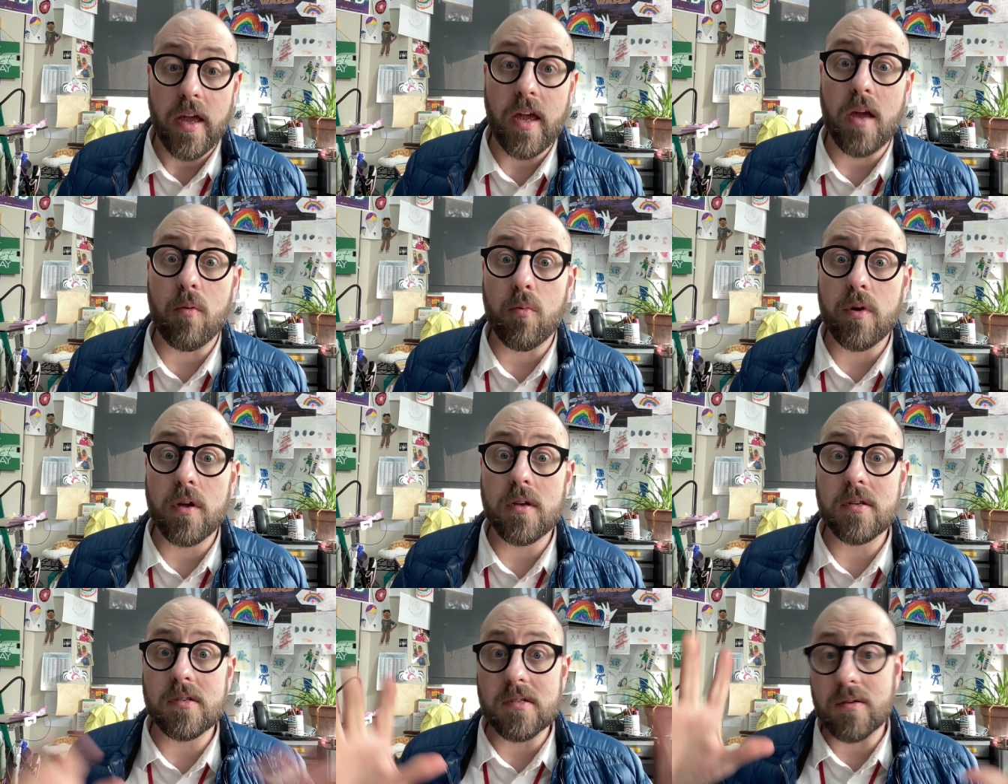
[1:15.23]
it
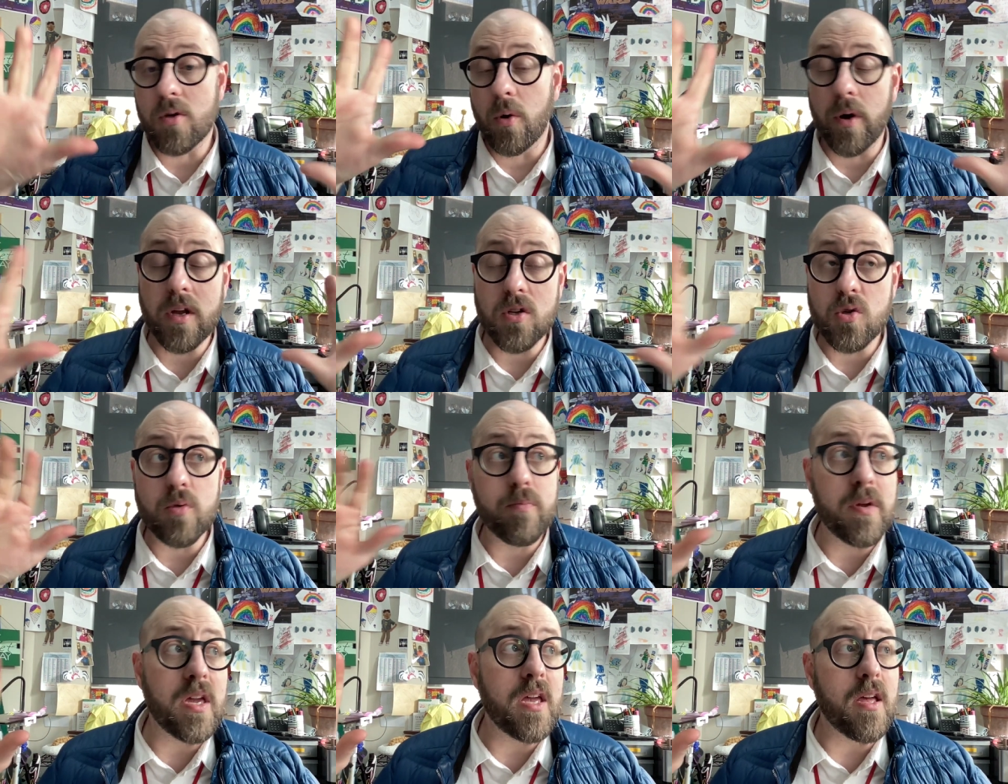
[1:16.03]
was going to
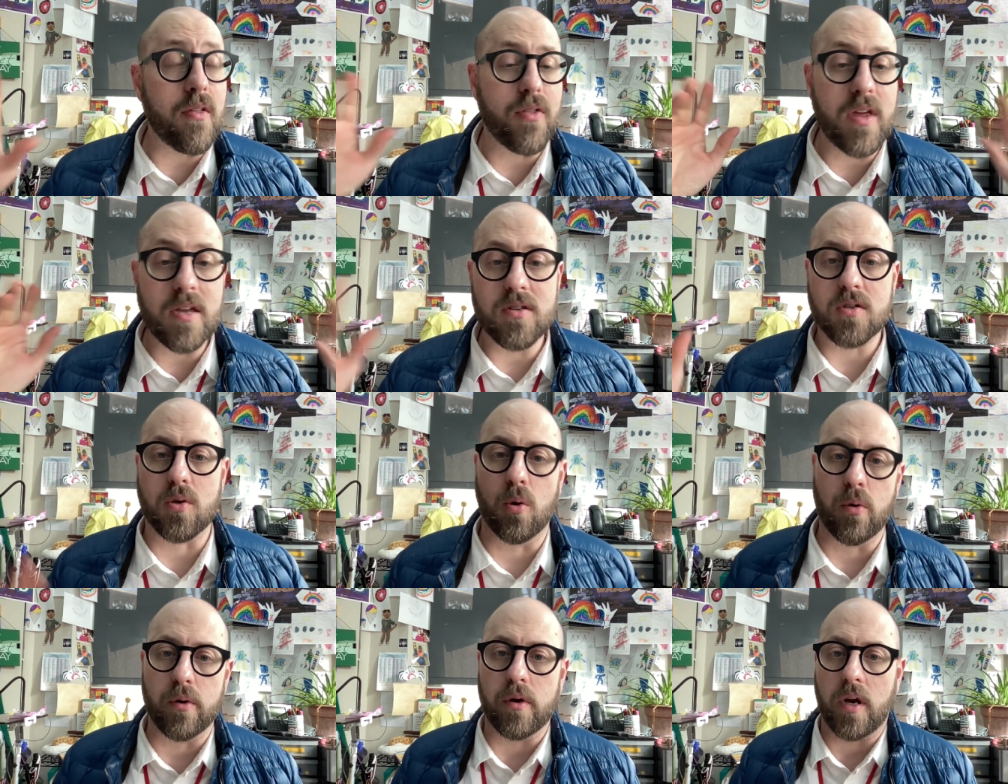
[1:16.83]
be the
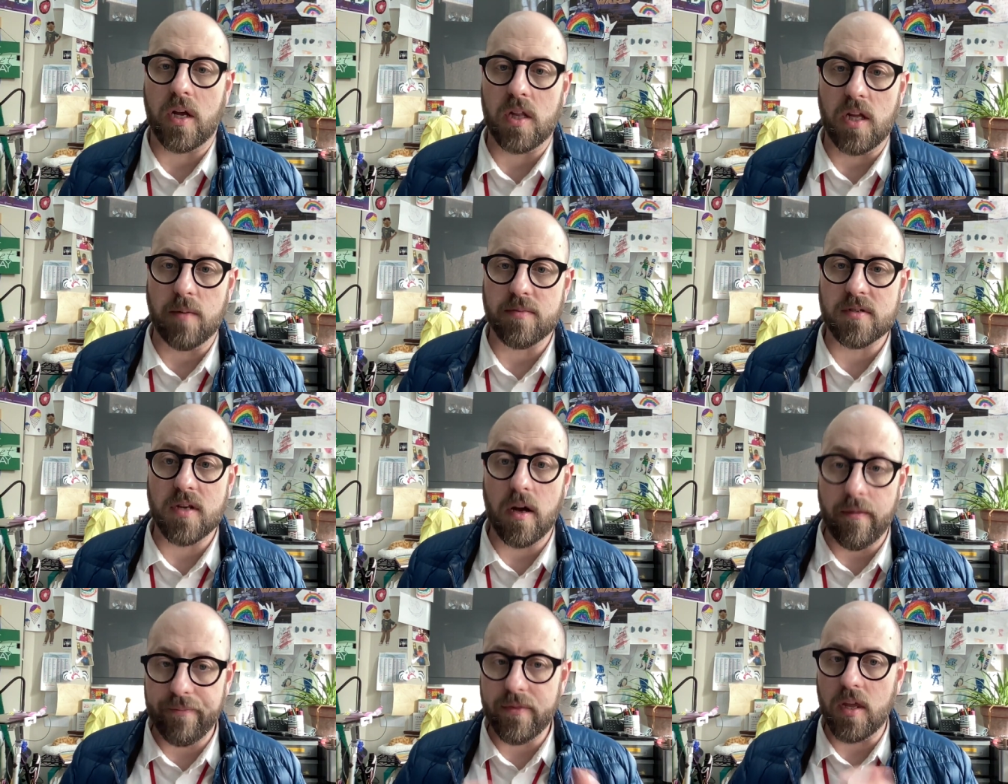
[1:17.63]
solar eclipse.
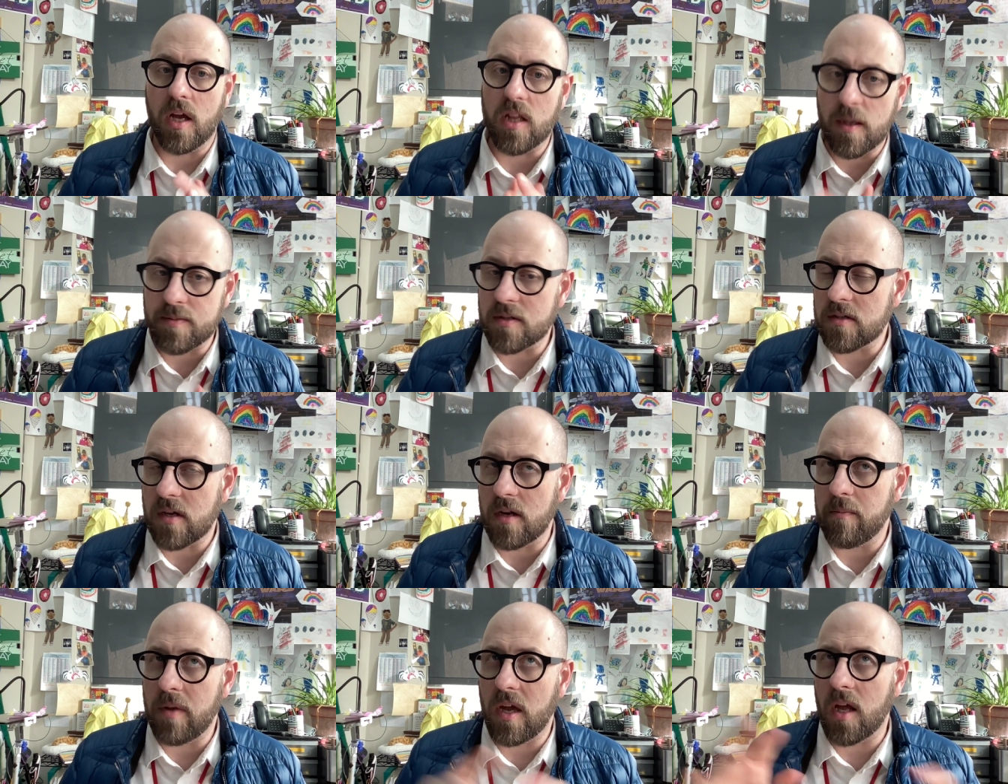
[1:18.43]
Now, the eclipse is
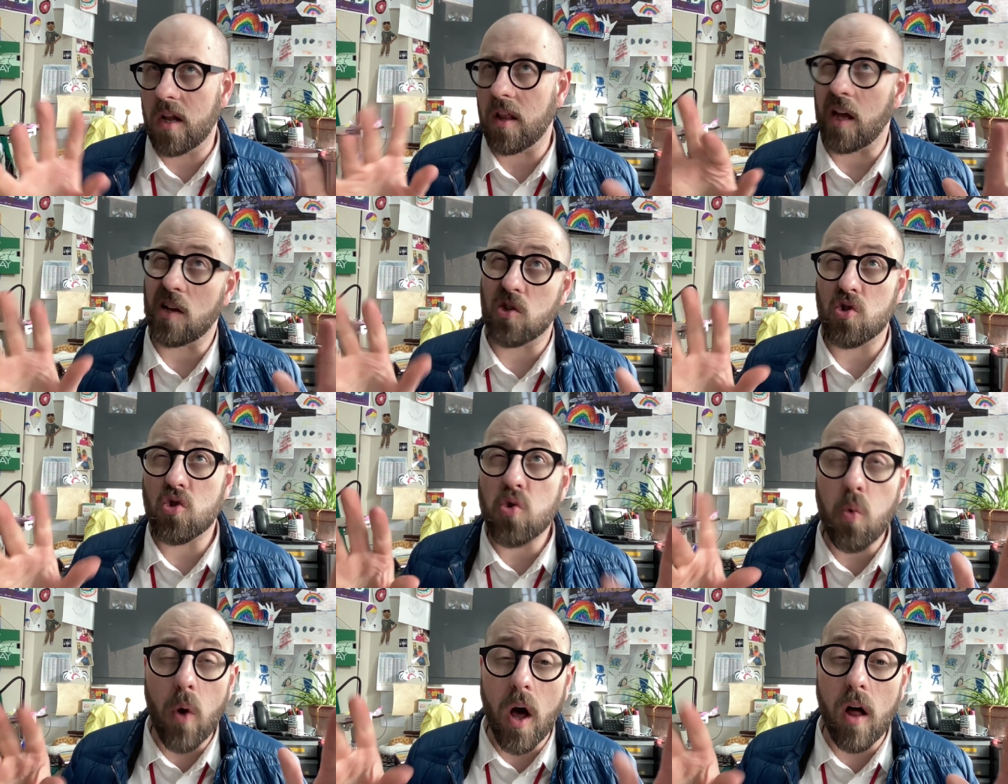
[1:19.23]
going to begin at like
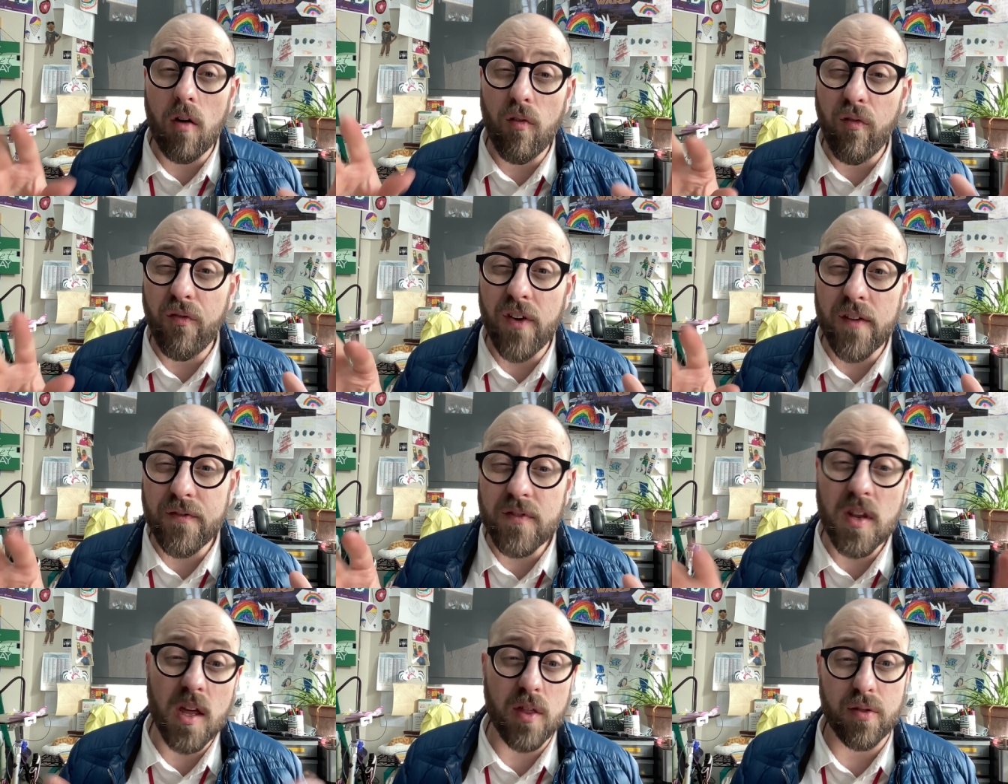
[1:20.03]

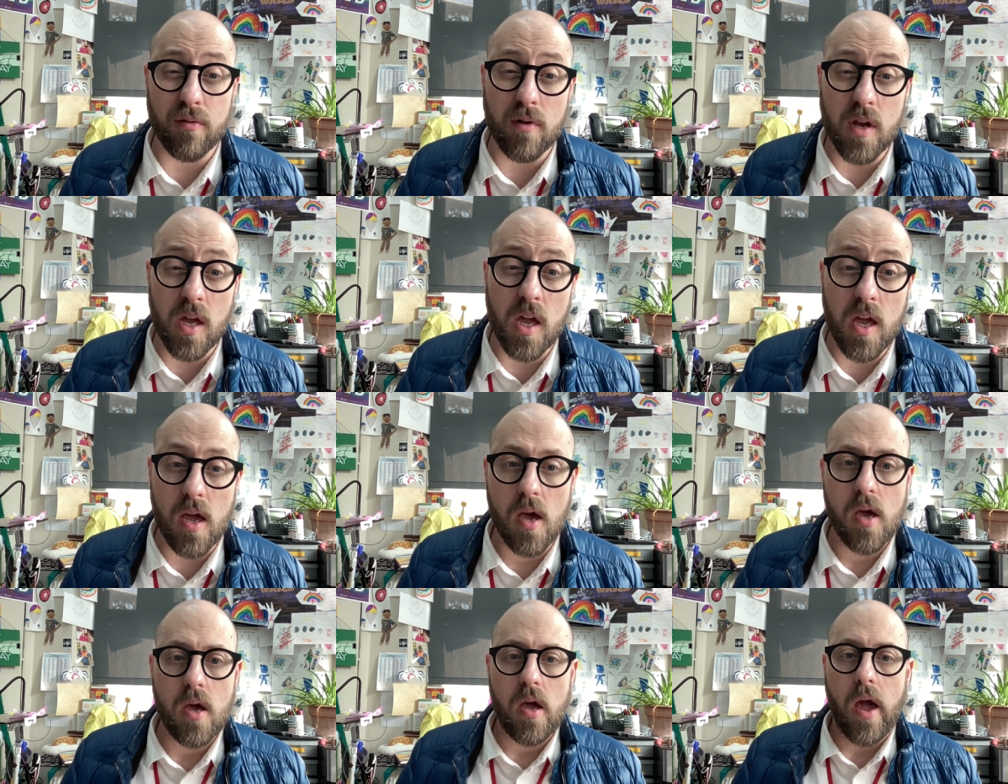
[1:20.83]
12:53
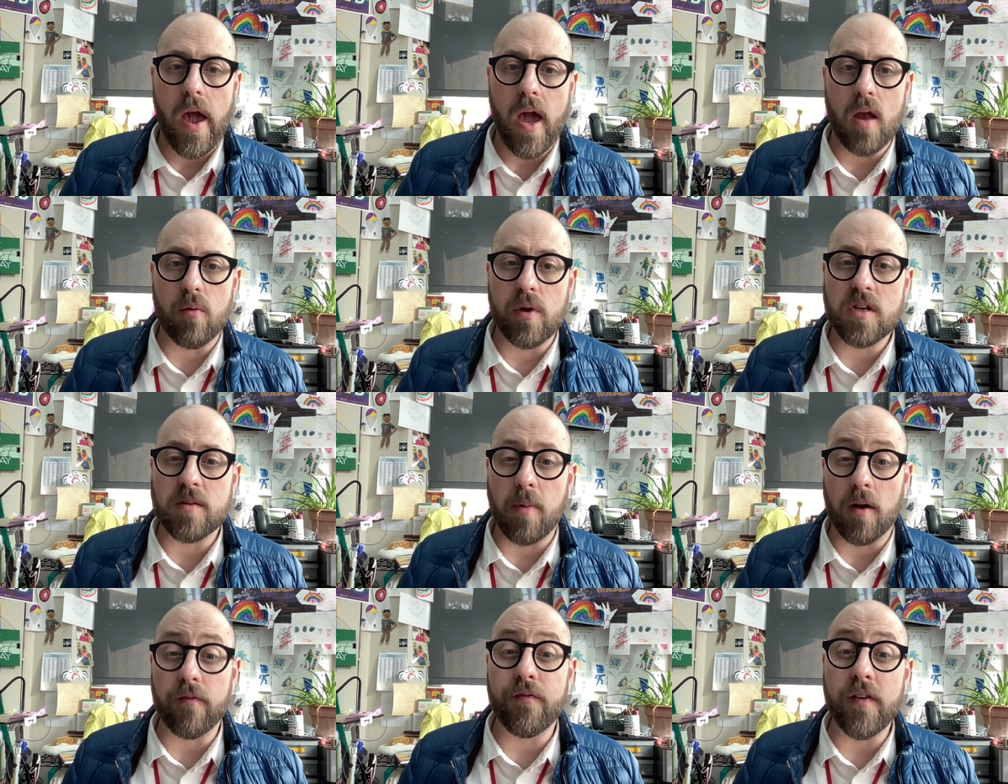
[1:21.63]
and reach
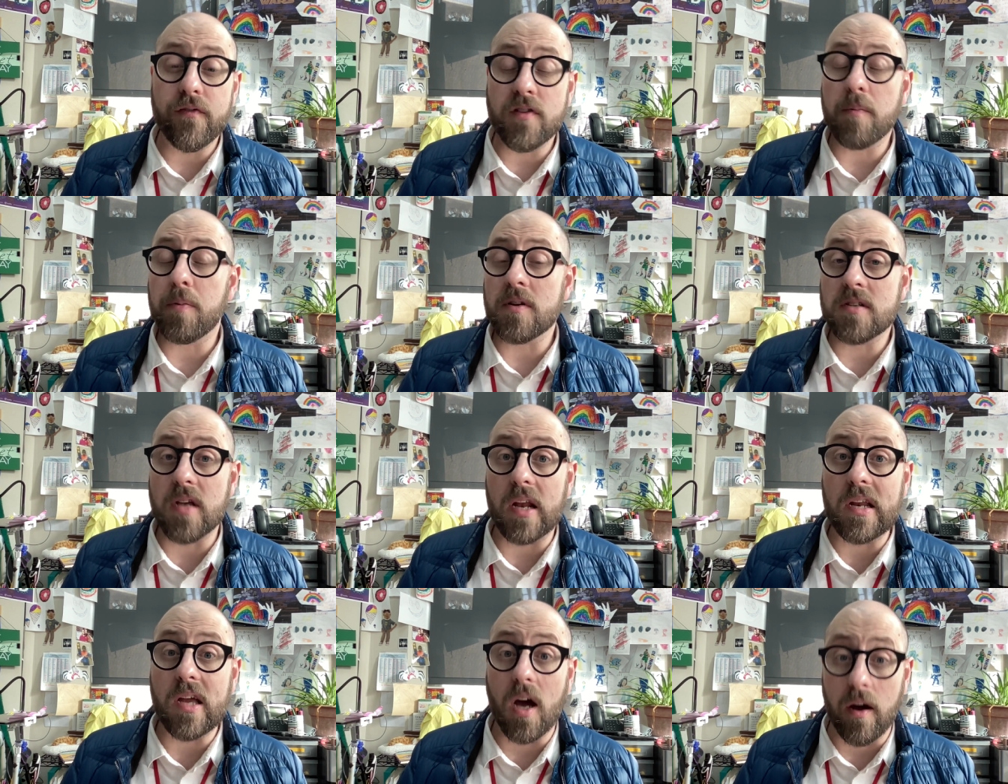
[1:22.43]
about
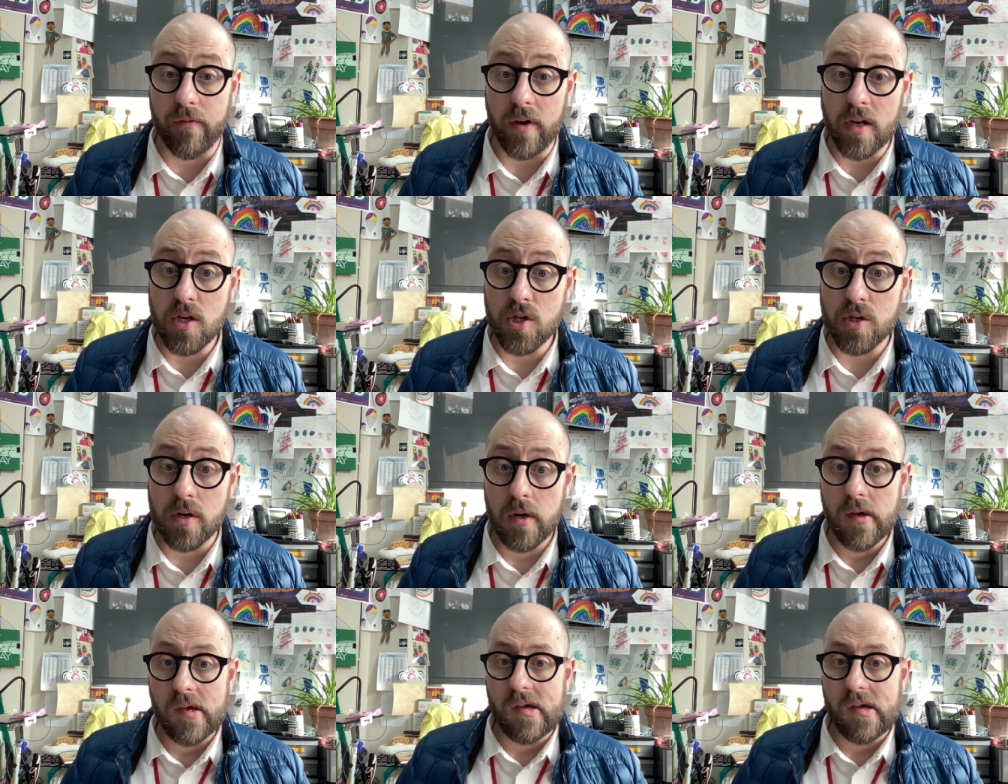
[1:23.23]
50% coverage